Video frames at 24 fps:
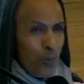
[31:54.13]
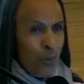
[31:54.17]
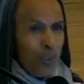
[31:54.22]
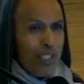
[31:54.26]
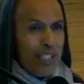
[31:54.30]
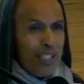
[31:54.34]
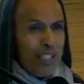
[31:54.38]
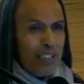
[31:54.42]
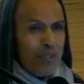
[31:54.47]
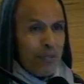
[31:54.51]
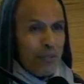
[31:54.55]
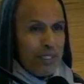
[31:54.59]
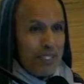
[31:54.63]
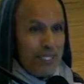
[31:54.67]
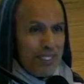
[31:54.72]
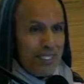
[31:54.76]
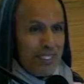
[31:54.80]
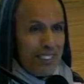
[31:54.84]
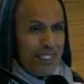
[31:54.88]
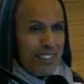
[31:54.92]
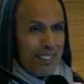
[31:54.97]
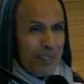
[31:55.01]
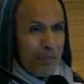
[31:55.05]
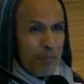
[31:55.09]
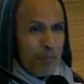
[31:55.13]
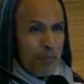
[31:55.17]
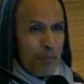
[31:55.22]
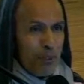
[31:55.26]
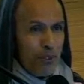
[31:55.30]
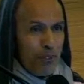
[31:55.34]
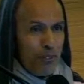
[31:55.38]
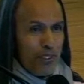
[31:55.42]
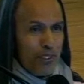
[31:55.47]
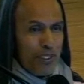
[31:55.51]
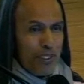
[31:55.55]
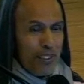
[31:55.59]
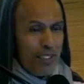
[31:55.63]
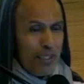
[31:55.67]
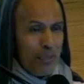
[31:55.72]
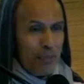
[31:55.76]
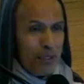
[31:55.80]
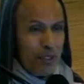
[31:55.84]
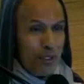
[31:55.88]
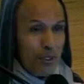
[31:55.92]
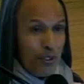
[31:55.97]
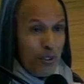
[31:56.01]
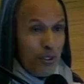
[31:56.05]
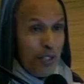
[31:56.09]
No one can resist a perfect,
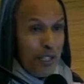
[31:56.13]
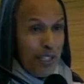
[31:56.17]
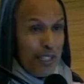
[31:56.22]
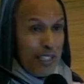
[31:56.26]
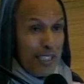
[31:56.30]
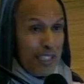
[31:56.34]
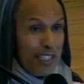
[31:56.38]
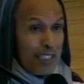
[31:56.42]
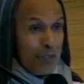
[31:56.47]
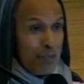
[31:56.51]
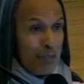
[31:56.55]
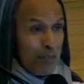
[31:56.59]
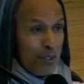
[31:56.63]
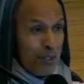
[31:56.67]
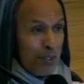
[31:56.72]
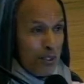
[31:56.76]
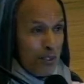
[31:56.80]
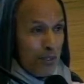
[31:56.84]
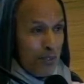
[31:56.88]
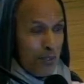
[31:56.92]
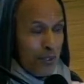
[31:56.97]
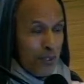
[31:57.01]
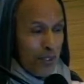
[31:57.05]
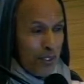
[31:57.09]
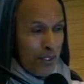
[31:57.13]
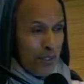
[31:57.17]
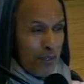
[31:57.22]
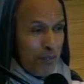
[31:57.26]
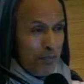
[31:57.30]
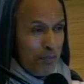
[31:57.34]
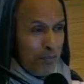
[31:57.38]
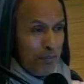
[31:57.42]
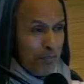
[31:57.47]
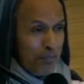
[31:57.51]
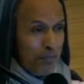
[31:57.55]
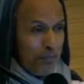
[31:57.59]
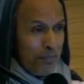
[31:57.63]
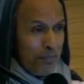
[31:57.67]
an expert devotee.